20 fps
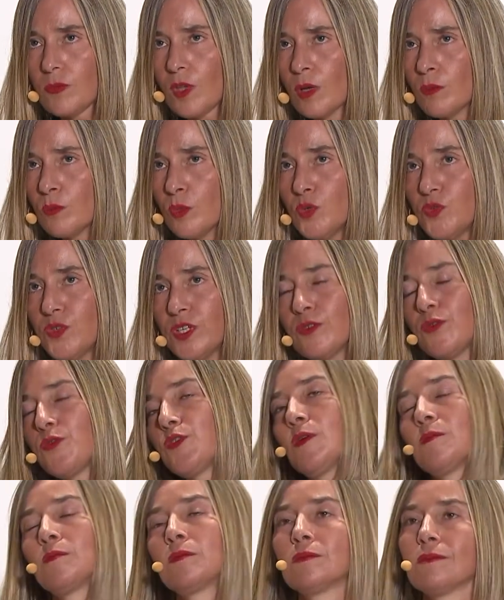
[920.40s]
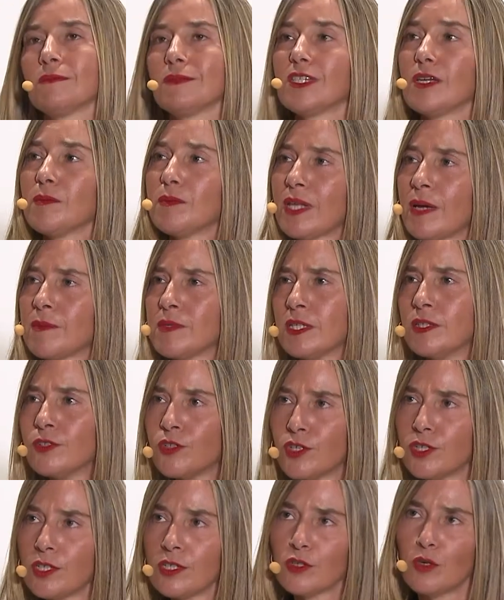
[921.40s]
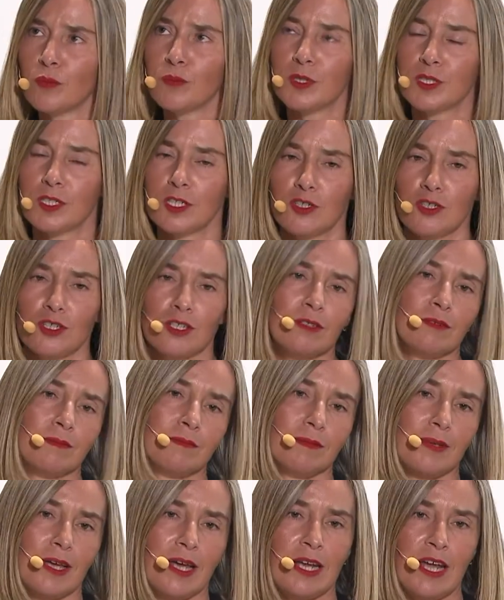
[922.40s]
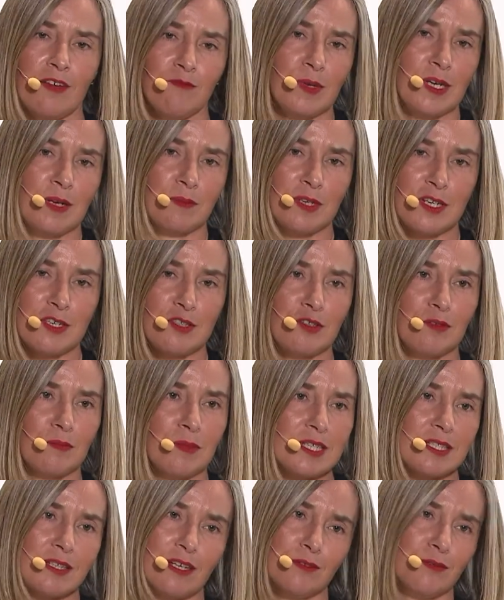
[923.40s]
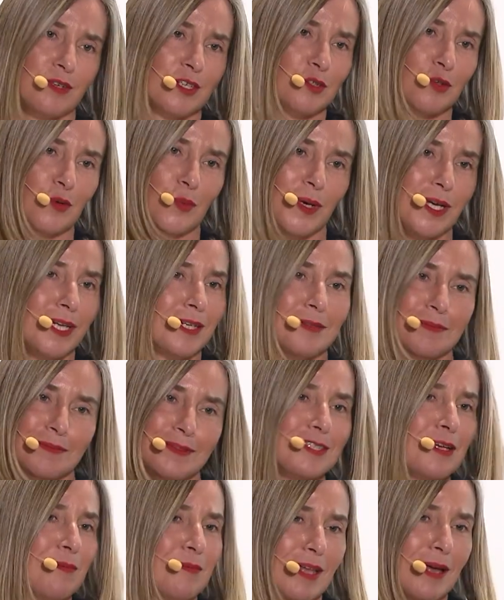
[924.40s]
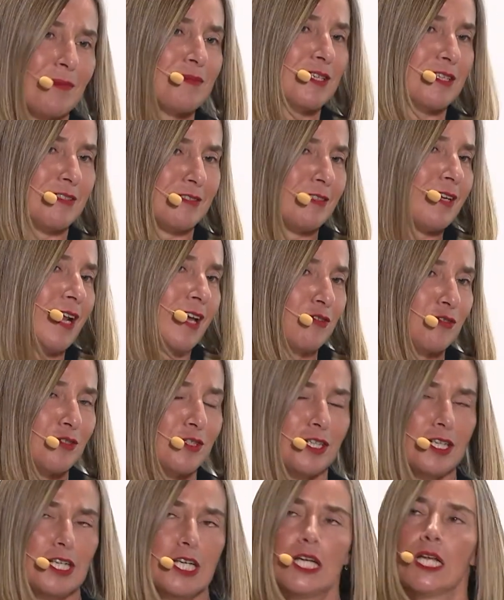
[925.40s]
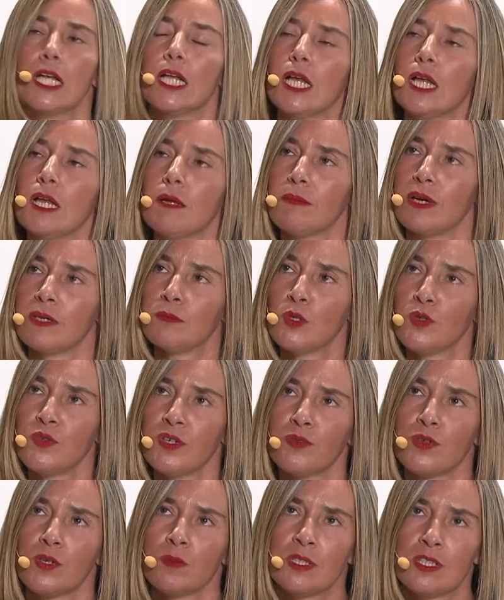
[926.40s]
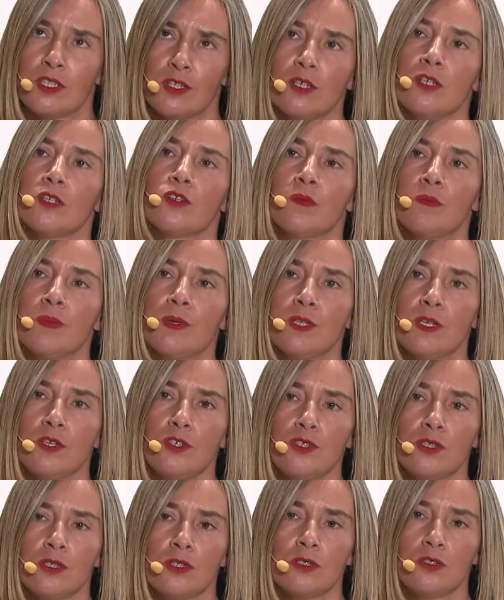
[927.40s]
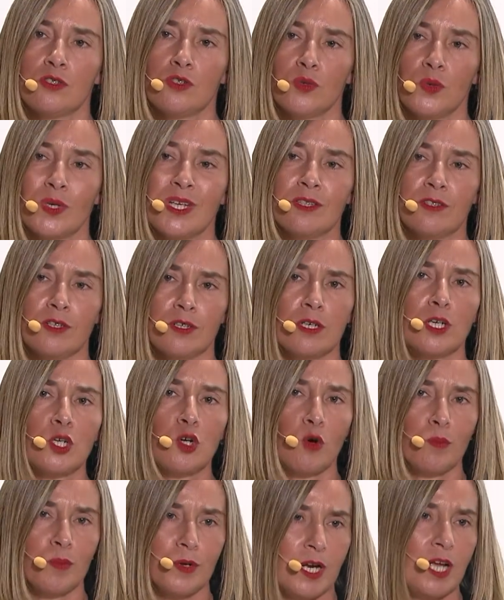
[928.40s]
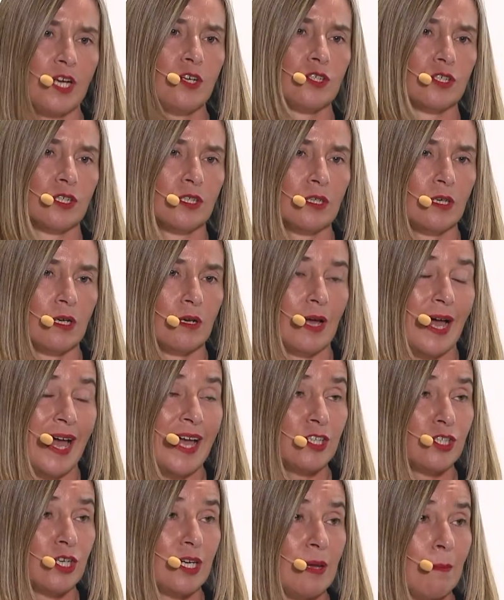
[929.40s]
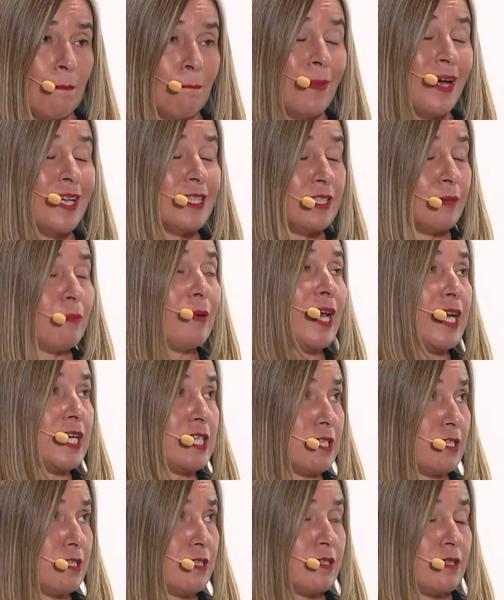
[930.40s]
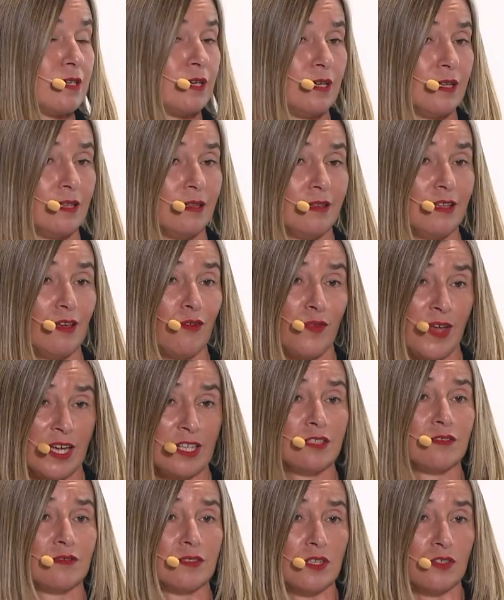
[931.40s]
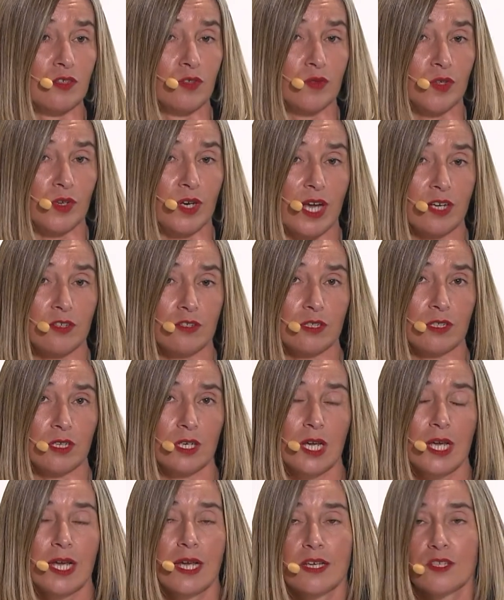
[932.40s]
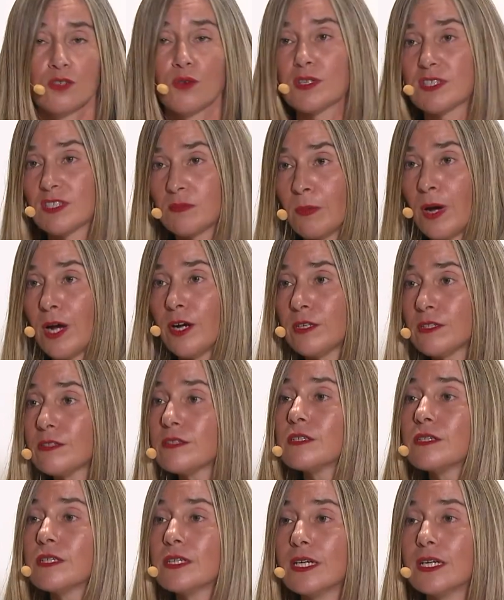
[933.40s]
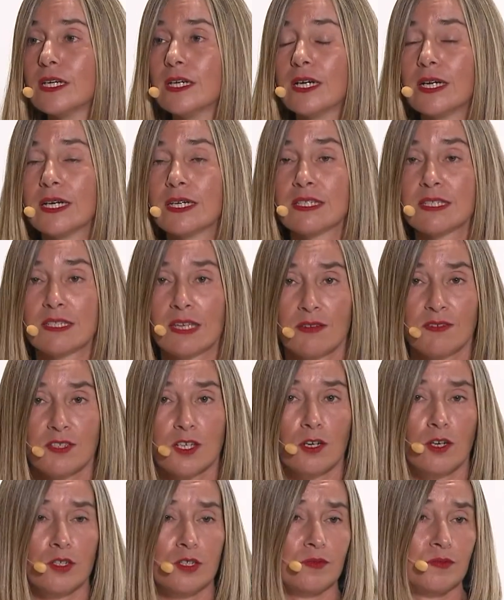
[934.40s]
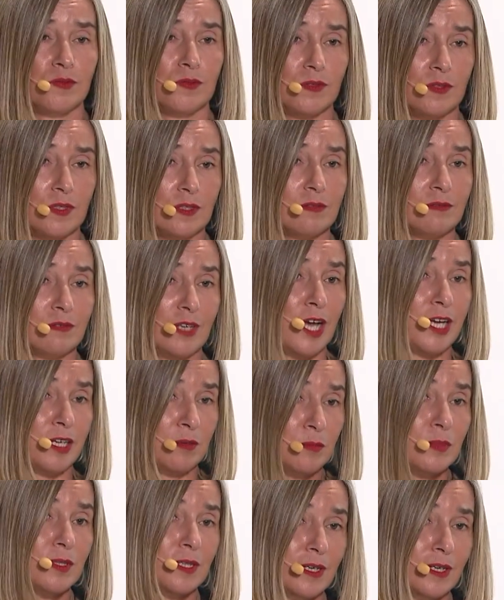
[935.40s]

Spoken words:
moving from sometimes internal competition, and I've been a minister myself, I know well, sometimes it's natural, but moving from internal competition to internal cooperation actually multiplies the effectiveness of your action. So it's smart, it saves a lot of time